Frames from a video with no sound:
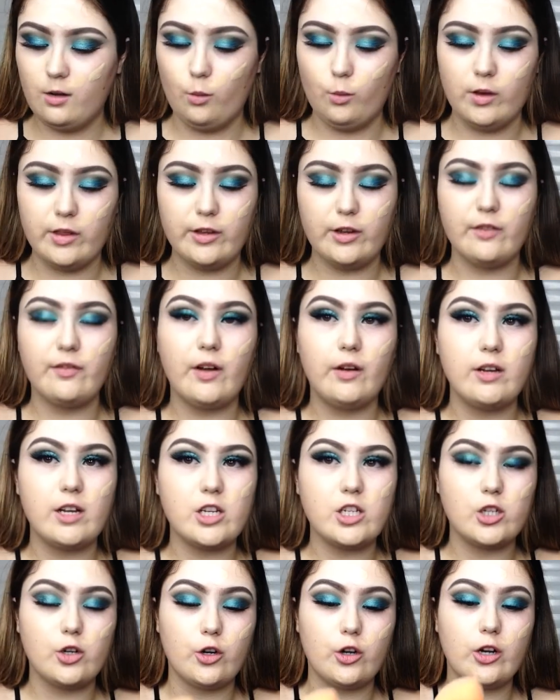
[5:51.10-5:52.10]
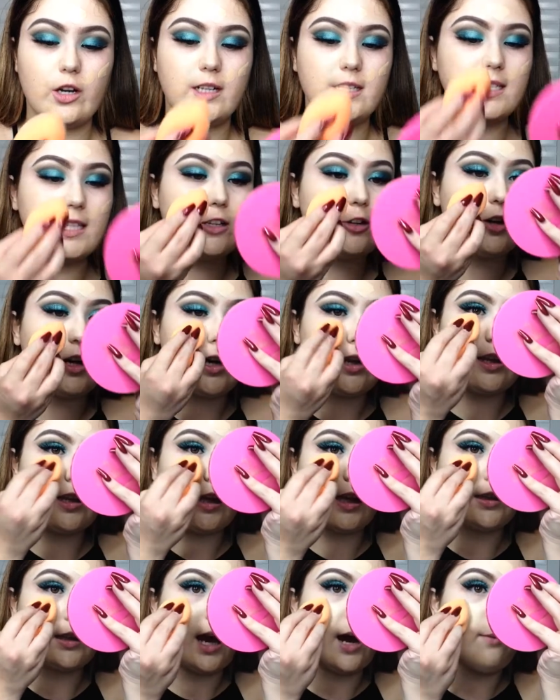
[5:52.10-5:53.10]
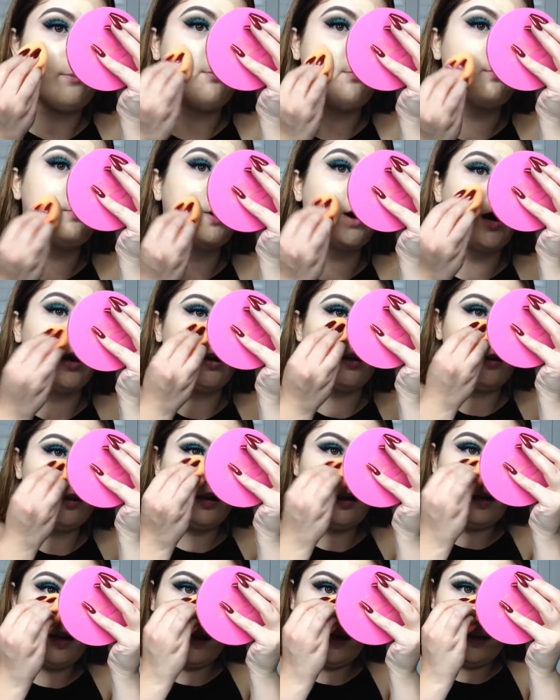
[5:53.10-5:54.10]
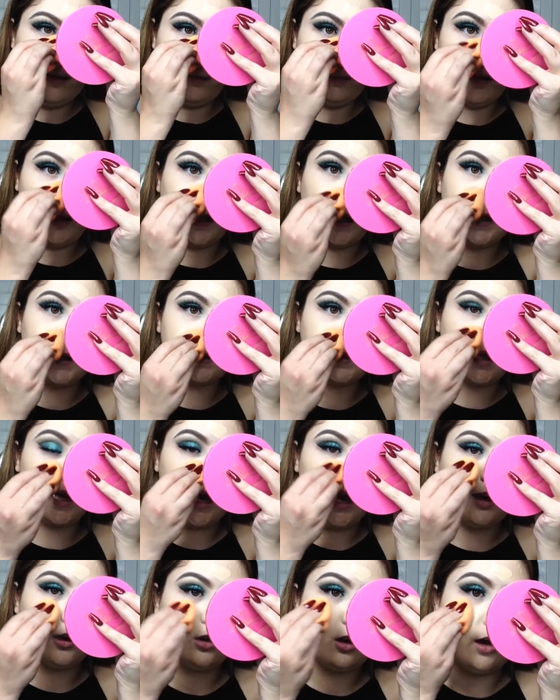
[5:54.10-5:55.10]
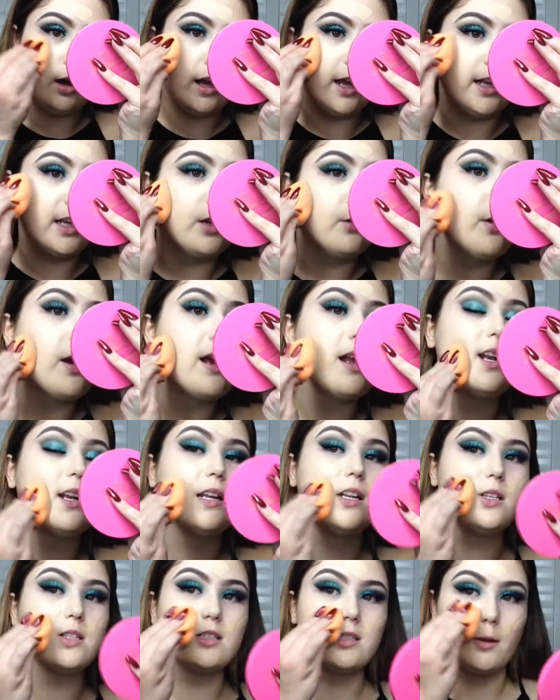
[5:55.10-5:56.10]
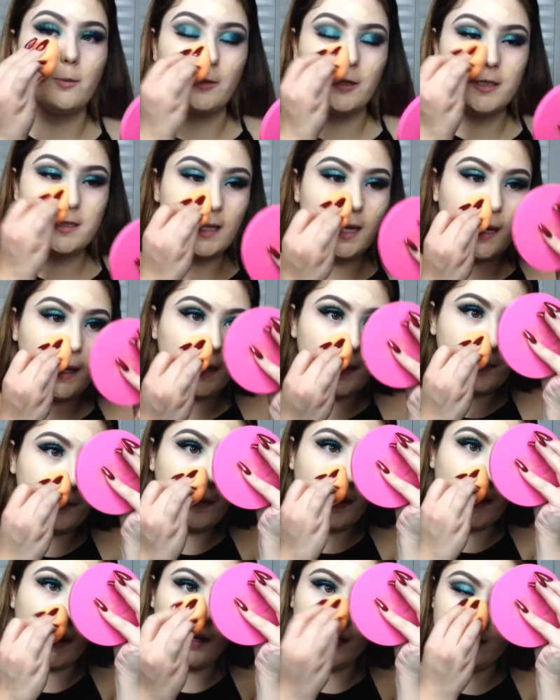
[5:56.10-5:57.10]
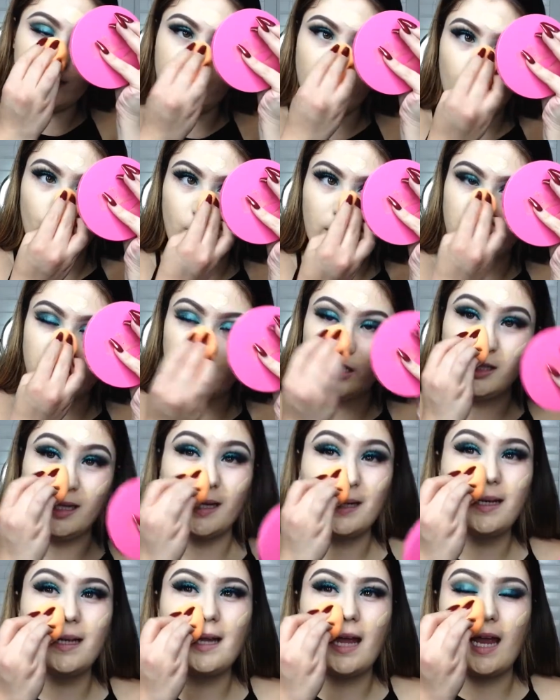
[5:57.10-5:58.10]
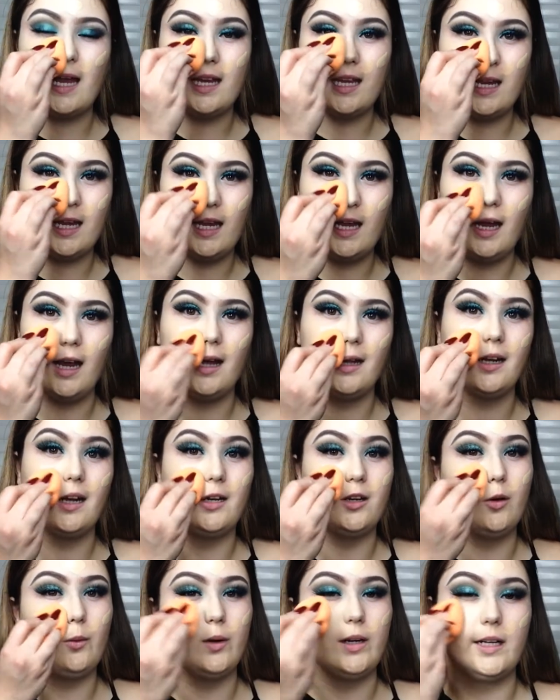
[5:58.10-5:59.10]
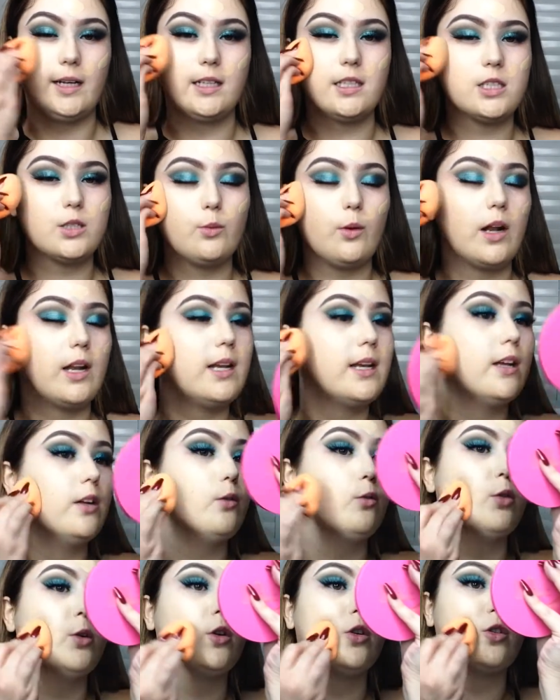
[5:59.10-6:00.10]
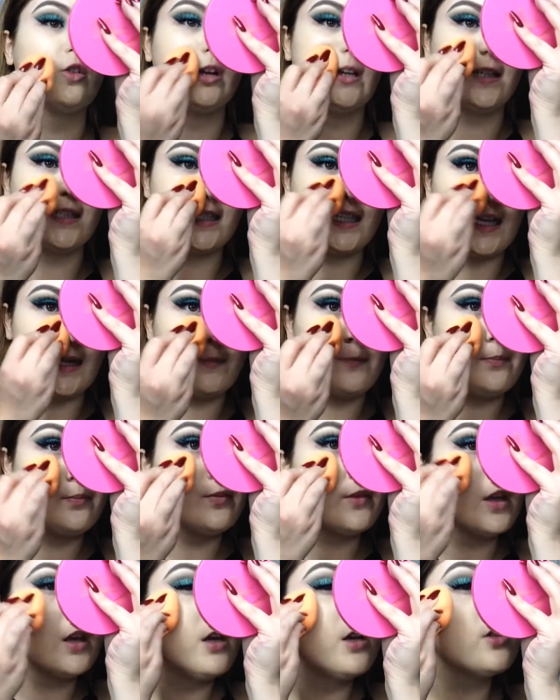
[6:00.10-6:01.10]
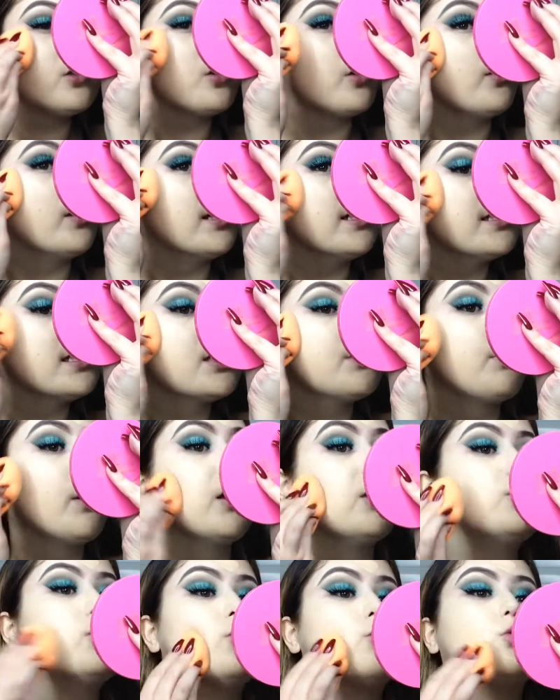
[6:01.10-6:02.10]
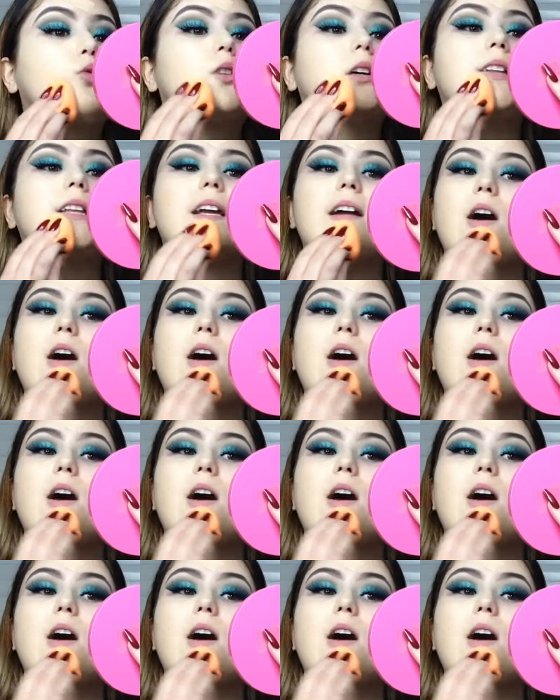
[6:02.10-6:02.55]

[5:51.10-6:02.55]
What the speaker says: with your foundation or your concealer or anything like that, but because I add a lot anyway and it is summertime, I don't want to look cakey and I don't want to get sweaty and real crazy. So this sponge really